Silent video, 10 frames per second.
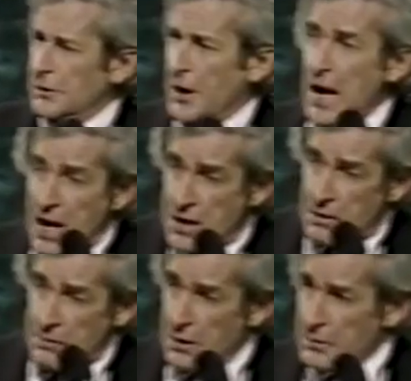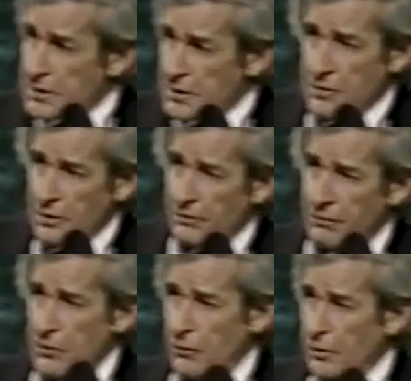hand become an extension of the
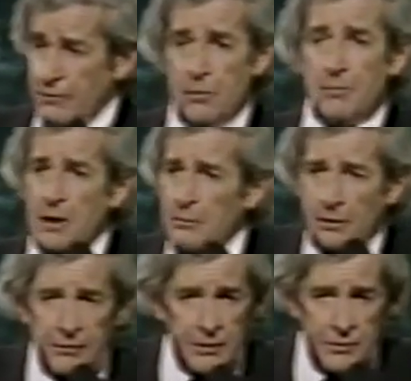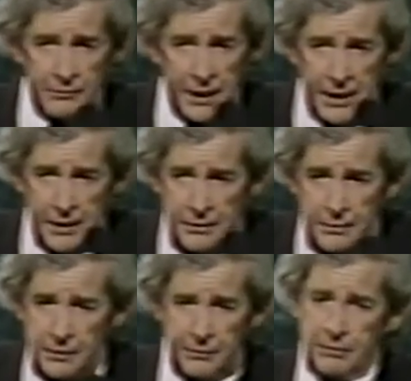phone, or the phone become an extension of the hand.
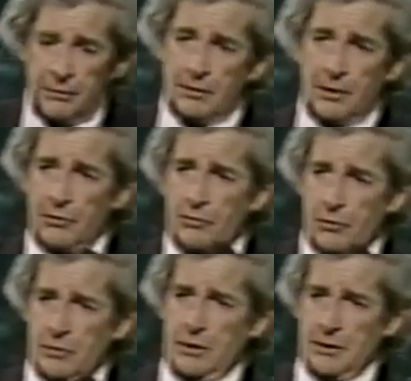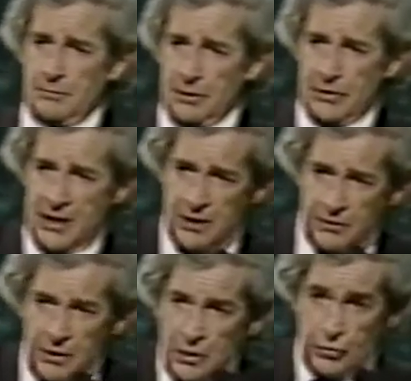It is extraordinary, the
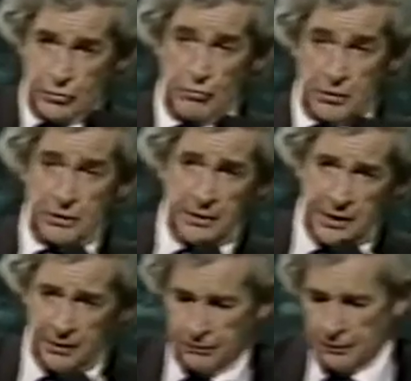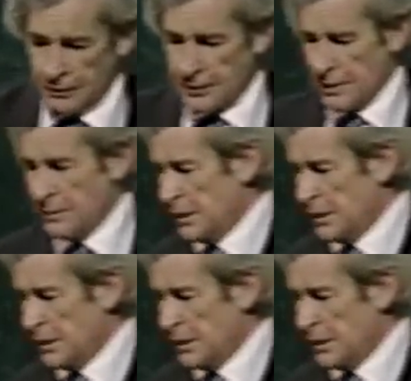need to talk on the telephone all the time.